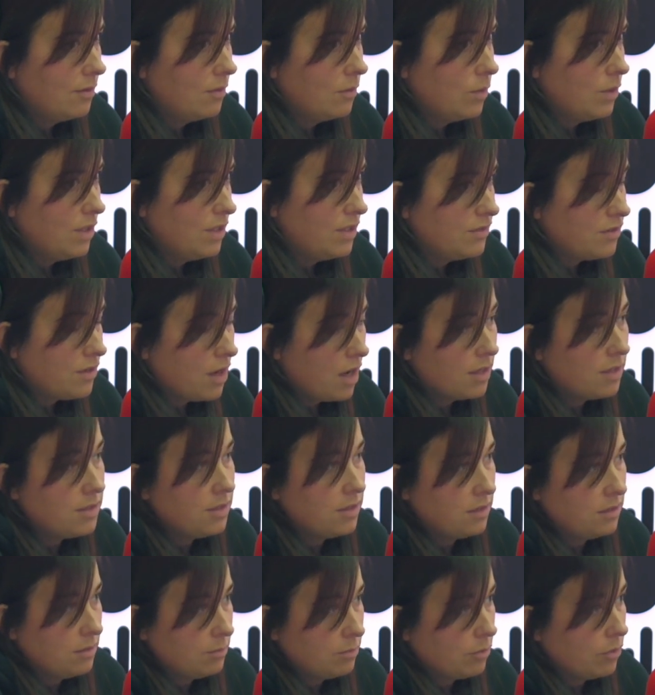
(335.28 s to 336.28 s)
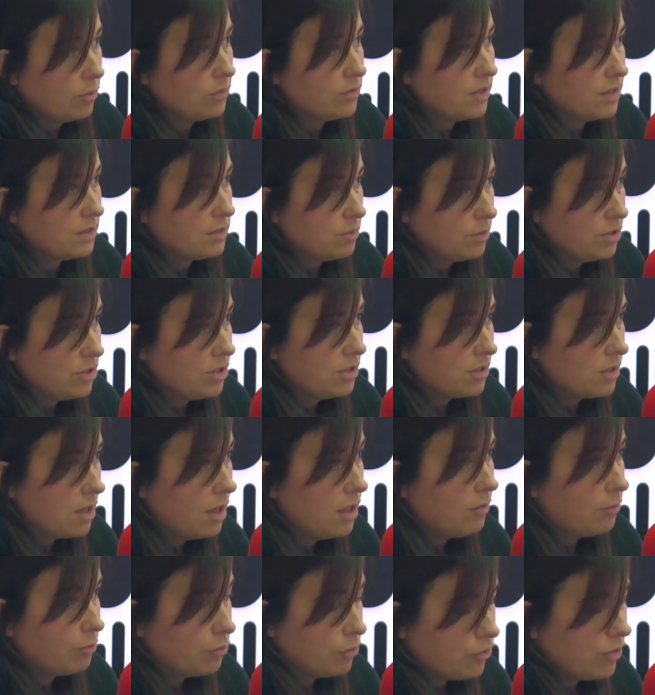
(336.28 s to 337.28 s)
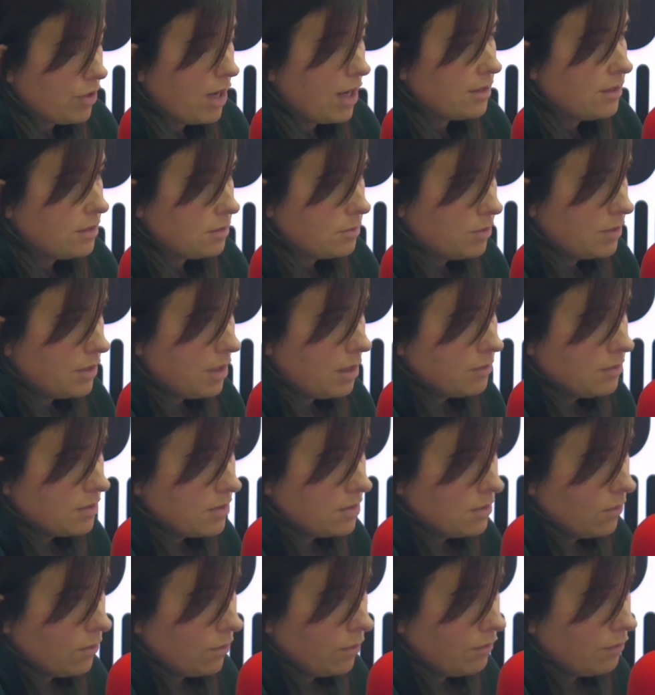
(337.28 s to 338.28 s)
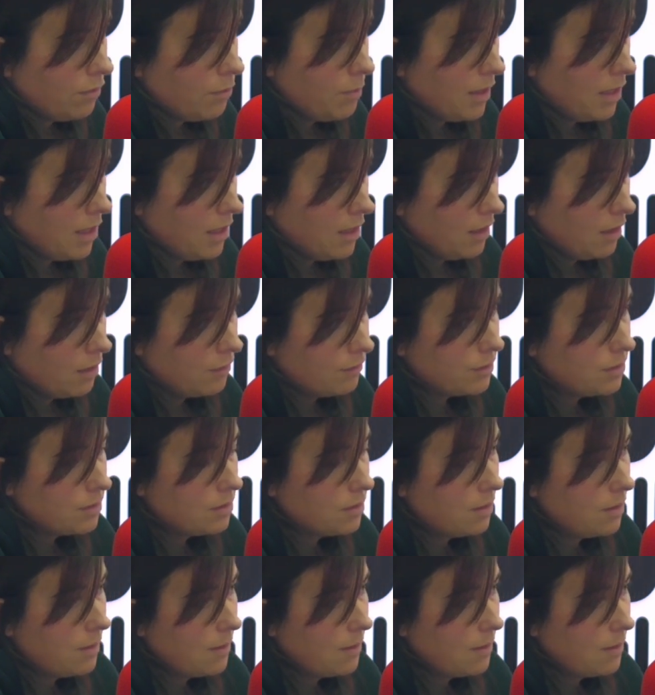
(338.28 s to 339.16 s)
we started the process, which is kind of protracted, but that was sort of the beginning of it.